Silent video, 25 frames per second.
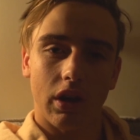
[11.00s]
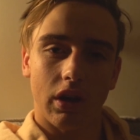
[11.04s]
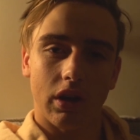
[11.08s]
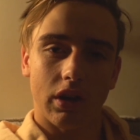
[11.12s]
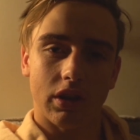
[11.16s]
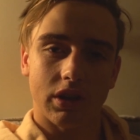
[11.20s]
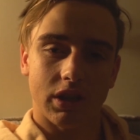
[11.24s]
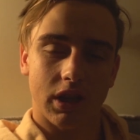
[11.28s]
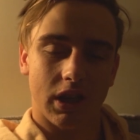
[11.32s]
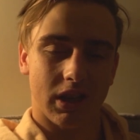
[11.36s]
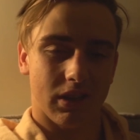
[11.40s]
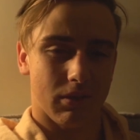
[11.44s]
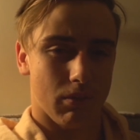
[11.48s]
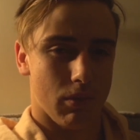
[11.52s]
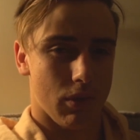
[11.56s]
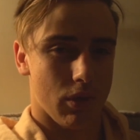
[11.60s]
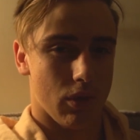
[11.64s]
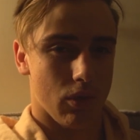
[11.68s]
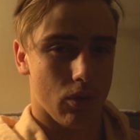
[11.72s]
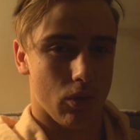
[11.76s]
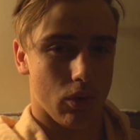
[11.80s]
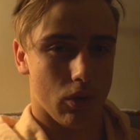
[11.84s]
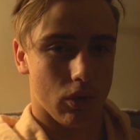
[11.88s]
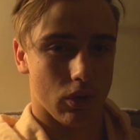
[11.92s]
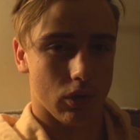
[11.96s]
share some
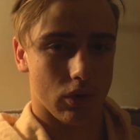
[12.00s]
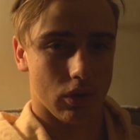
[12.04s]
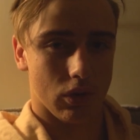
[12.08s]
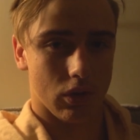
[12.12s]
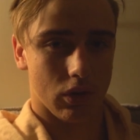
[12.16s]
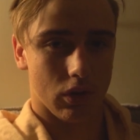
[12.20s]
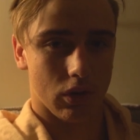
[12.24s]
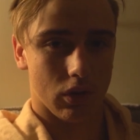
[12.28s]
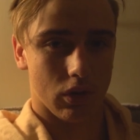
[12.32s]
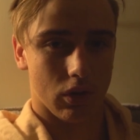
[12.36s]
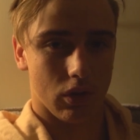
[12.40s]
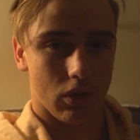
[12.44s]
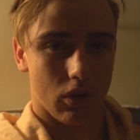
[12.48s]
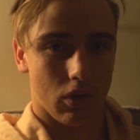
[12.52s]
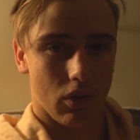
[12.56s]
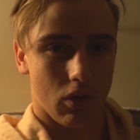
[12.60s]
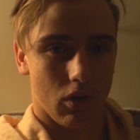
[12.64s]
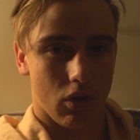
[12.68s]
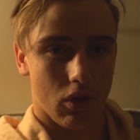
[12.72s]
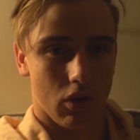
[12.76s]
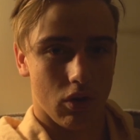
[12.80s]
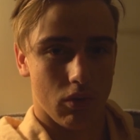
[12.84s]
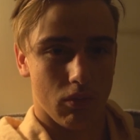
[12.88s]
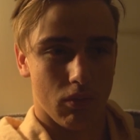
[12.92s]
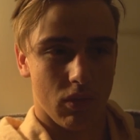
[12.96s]
thoughts
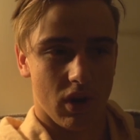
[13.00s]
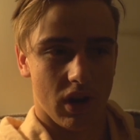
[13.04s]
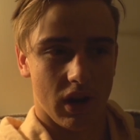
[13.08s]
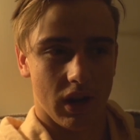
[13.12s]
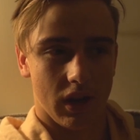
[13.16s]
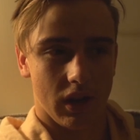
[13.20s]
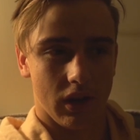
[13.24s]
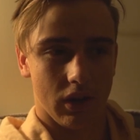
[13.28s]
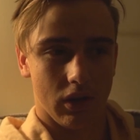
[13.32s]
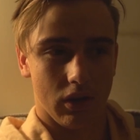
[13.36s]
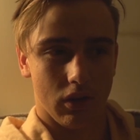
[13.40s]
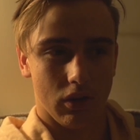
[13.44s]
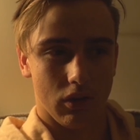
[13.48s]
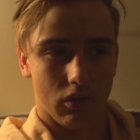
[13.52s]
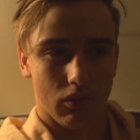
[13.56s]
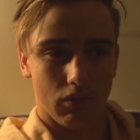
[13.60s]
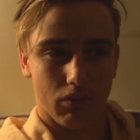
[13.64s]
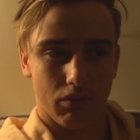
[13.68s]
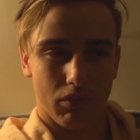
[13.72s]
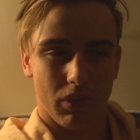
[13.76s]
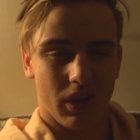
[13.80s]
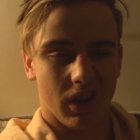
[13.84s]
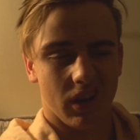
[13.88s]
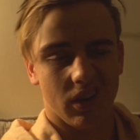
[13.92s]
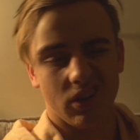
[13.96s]
on my
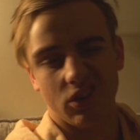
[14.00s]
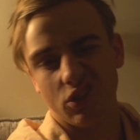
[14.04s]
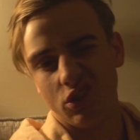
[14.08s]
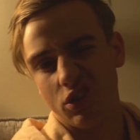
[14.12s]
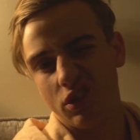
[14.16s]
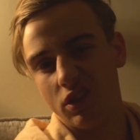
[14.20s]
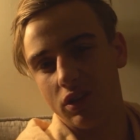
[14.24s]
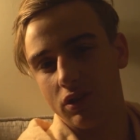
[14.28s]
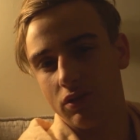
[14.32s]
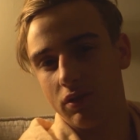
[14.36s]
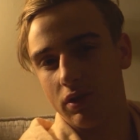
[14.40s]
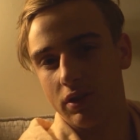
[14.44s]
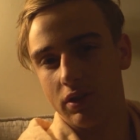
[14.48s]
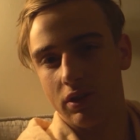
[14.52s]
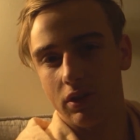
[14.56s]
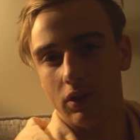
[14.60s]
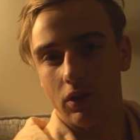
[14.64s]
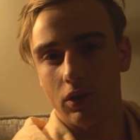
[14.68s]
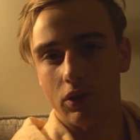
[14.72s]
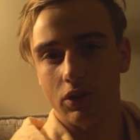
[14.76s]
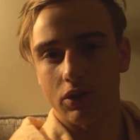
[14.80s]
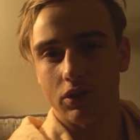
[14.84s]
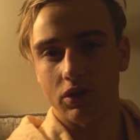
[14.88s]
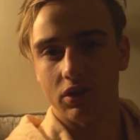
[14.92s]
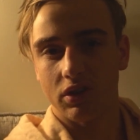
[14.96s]
biggest New Year's
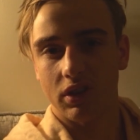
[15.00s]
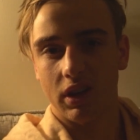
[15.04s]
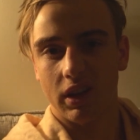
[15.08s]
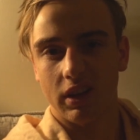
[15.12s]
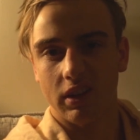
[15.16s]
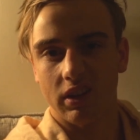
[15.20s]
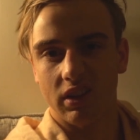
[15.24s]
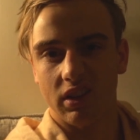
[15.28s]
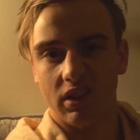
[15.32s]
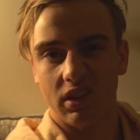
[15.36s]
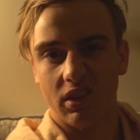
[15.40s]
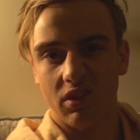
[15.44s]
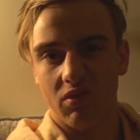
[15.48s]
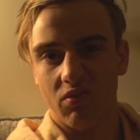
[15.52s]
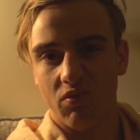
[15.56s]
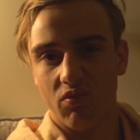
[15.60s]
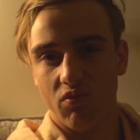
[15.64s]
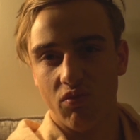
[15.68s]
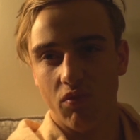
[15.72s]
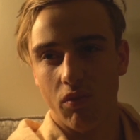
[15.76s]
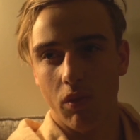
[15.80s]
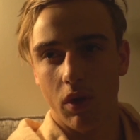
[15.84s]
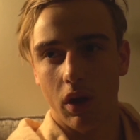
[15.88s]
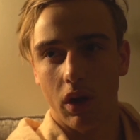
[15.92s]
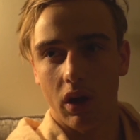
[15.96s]
resolution and
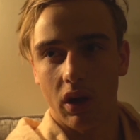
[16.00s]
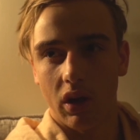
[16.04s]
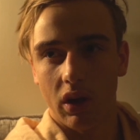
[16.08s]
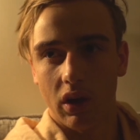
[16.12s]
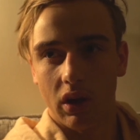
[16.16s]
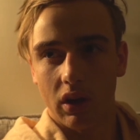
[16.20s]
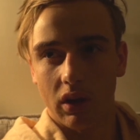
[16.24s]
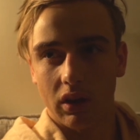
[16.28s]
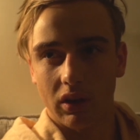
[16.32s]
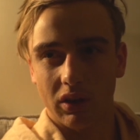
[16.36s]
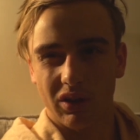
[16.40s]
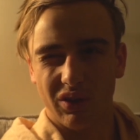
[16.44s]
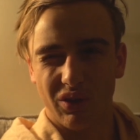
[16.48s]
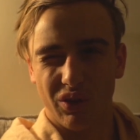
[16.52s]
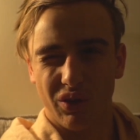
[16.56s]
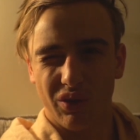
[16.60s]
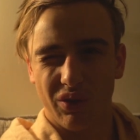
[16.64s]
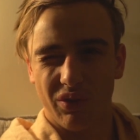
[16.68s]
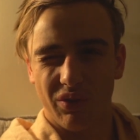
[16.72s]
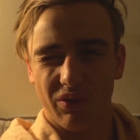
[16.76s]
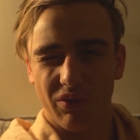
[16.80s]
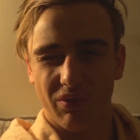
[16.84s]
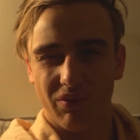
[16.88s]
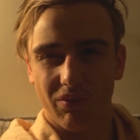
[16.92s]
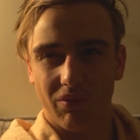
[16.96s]
some sort
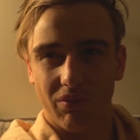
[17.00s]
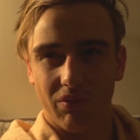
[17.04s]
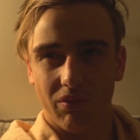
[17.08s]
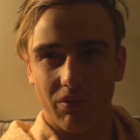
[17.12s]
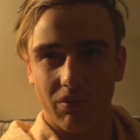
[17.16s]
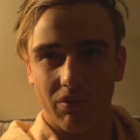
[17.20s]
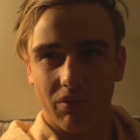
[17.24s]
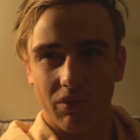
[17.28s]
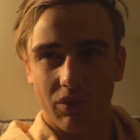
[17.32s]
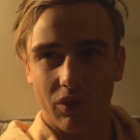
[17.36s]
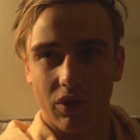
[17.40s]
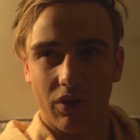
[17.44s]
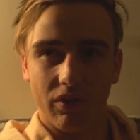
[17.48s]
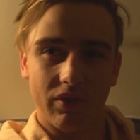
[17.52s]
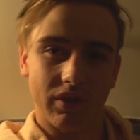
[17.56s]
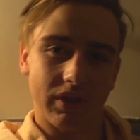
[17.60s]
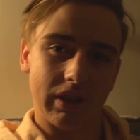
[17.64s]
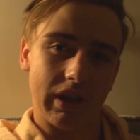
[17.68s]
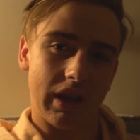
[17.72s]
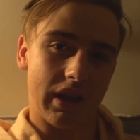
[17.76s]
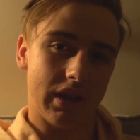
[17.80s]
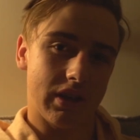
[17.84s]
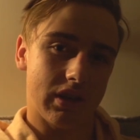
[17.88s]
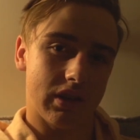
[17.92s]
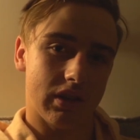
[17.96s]
of
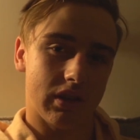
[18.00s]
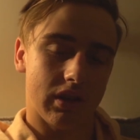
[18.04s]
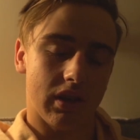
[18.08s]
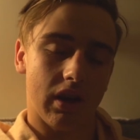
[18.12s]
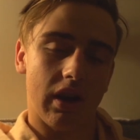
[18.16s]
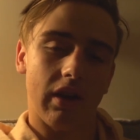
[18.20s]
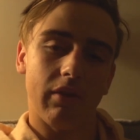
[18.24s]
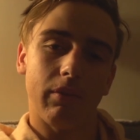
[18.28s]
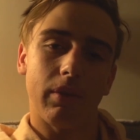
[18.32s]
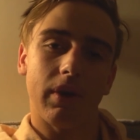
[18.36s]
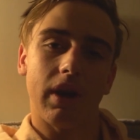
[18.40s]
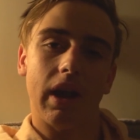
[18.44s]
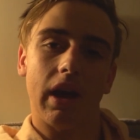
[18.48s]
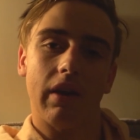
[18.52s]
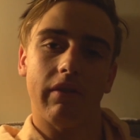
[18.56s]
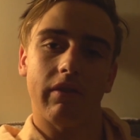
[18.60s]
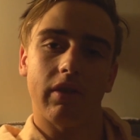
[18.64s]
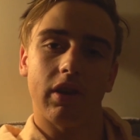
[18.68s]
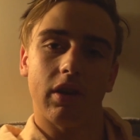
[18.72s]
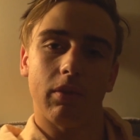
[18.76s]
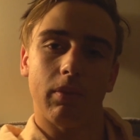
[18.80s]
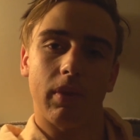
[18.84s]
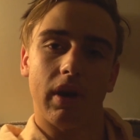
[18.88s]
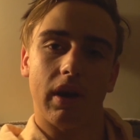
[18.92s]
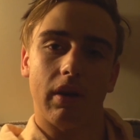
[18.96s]
conversations that I've been
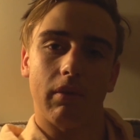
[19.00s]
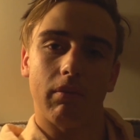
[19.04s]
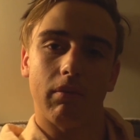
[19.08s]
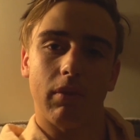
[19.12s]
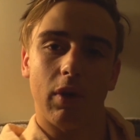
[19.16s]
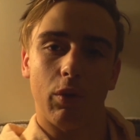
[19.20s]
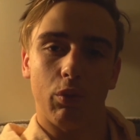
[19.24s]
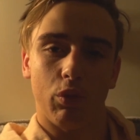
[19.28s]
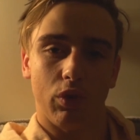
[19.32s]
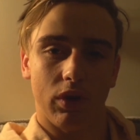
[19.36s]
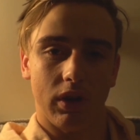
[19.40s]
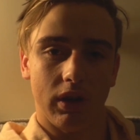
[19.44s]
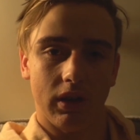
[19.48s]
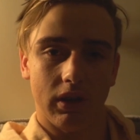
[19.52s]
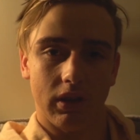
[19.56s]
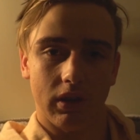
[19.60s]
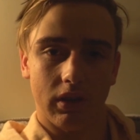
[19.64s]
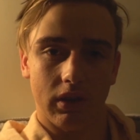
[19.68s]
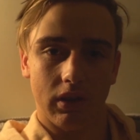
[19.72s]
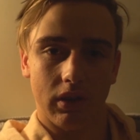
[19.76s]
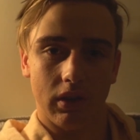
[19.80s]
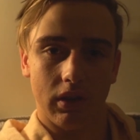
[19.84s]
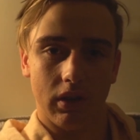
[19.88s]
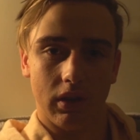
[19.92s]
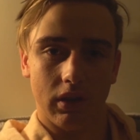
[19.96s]
having about memories
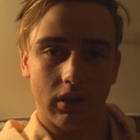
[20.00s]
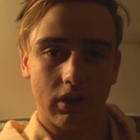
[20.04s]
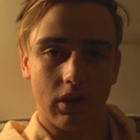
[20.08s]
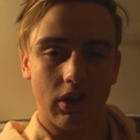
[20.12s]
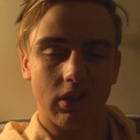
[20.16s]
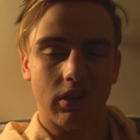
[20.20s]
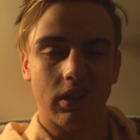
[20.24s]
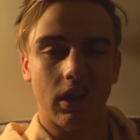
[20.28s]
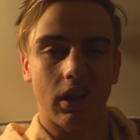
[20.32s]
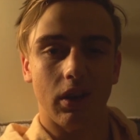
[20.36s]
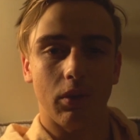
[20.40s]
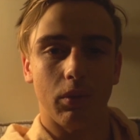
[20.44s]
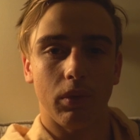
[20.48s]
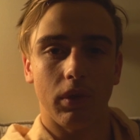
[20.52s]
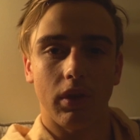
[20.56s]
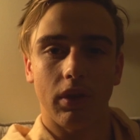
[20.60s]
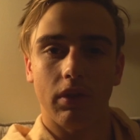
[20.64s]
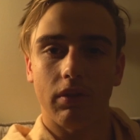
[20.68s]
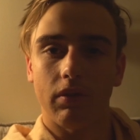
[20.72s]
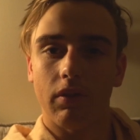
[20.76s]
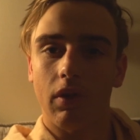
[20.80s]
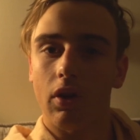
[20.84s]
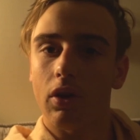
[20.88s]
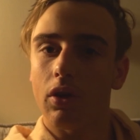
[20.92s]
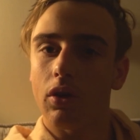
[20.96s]
associated with
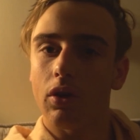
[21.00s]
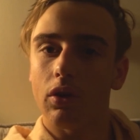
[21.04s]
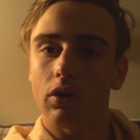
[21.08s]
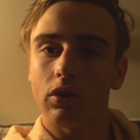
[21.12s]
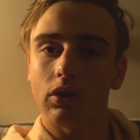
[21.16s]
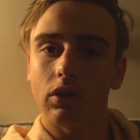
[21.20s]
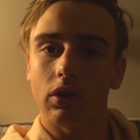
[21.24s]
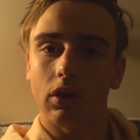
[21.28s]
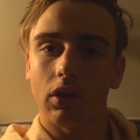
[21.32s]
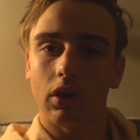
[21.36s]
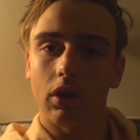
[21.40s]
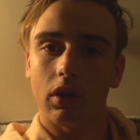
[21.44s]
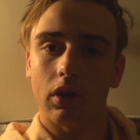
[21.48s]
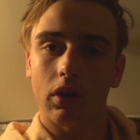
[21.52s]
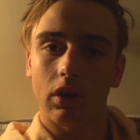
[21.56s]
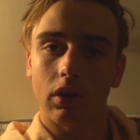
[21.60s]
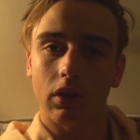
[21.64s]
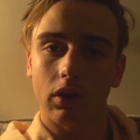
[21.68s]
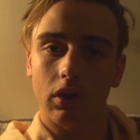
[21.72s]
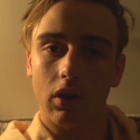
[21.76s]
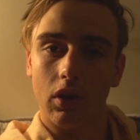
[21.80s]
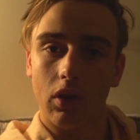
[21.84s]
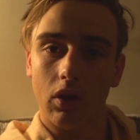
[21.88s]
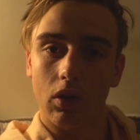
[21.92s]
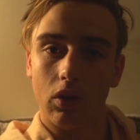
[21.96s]
photos.
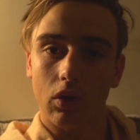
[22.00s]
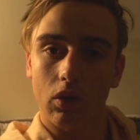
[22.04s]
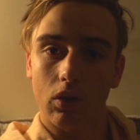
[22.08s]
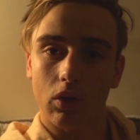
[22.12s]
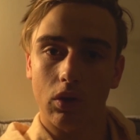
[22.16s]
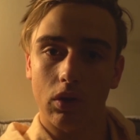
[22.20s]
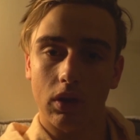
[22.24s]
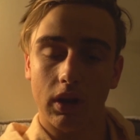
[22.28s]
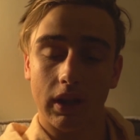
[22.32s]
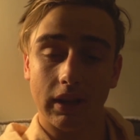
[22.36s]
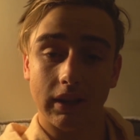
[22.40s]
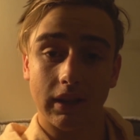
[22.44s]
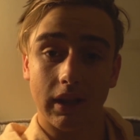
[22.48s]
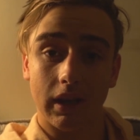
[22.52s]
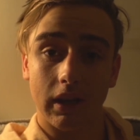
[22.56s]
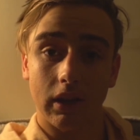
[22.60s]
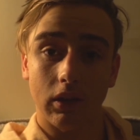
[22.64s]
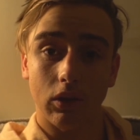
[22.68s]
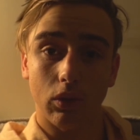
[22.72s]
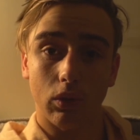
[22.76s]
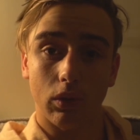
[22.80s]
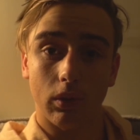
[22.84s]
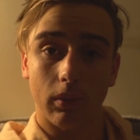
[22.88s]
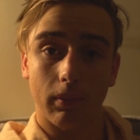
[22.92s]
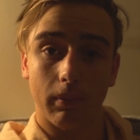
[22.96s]
So let's get
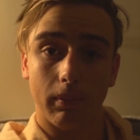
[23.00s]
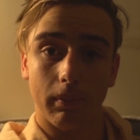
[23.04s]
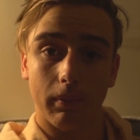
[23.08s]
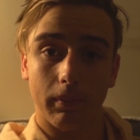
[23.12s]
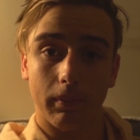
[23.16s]
into it.